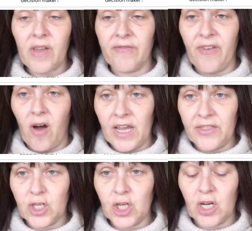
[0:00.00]
via
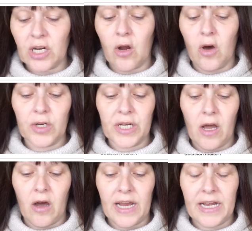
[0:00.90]
the journal
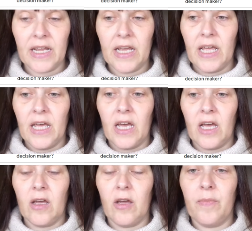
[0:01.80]
online
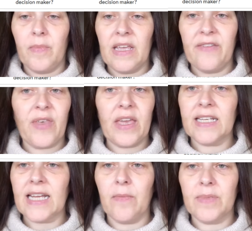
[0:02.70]
if they
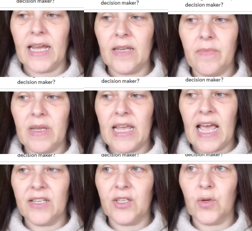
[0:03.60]
could update me
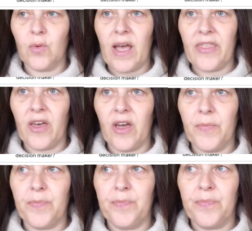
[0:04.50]
as to
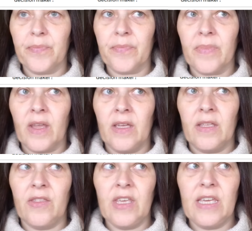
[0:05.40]
whether
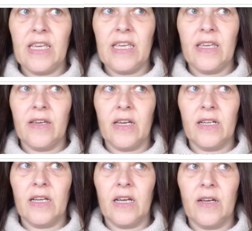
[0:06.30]
the
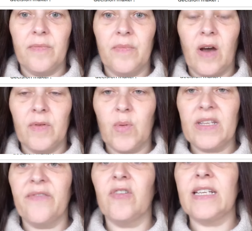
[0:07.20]
I was
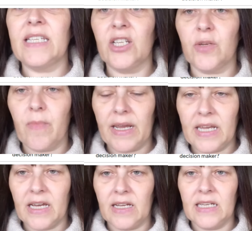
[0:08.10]
waiting for a decision
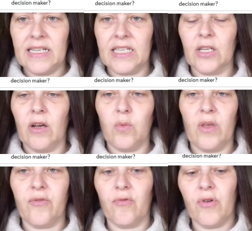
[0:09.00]
maker to decide
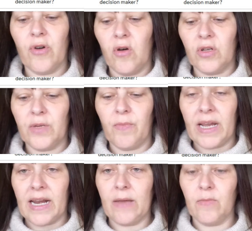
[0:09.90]
whether or not my
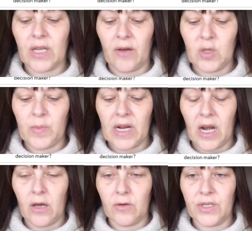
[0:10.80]
claim was going to be
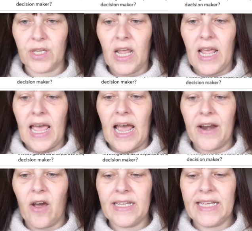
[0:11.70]
closed.
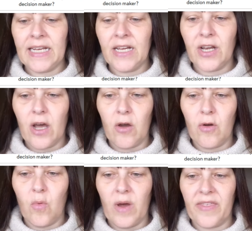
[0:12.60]
And I didn't
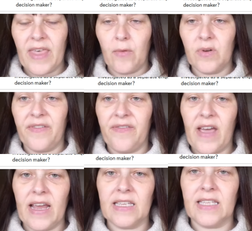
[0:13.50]
know whether that would
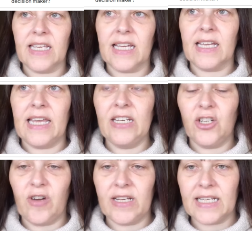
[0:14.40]
affect the
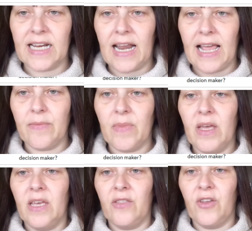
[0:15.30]
interest claim
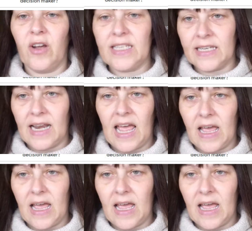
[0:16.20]
that I still